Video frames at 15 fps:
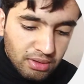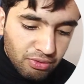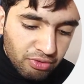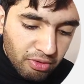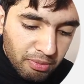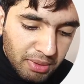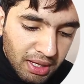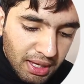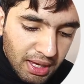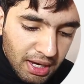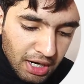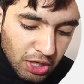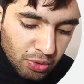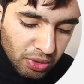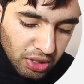That for me,
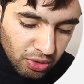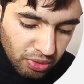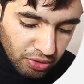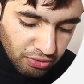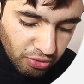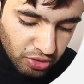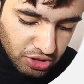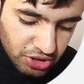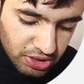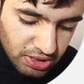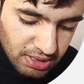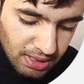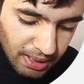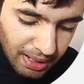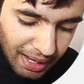in 2024
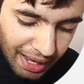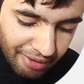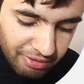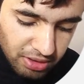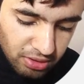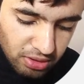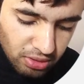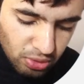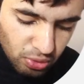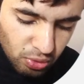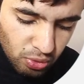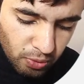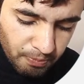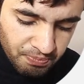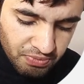just 11
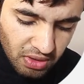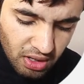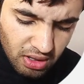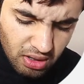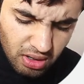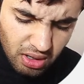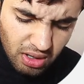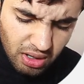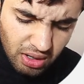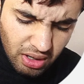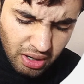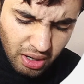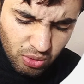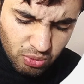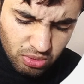to
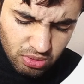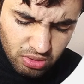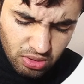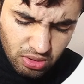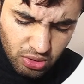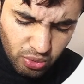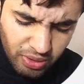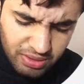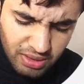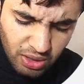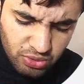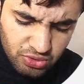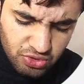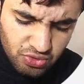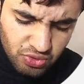around
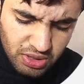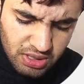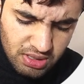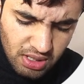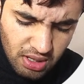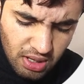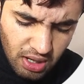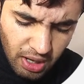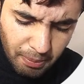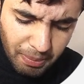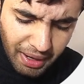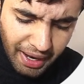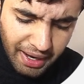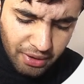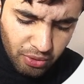12,000 students
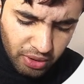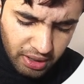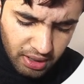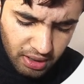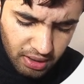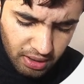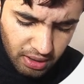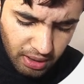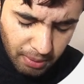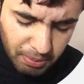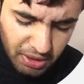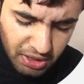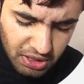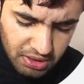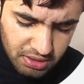applied, okay,
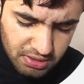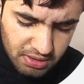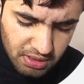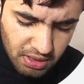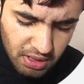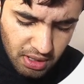applicants.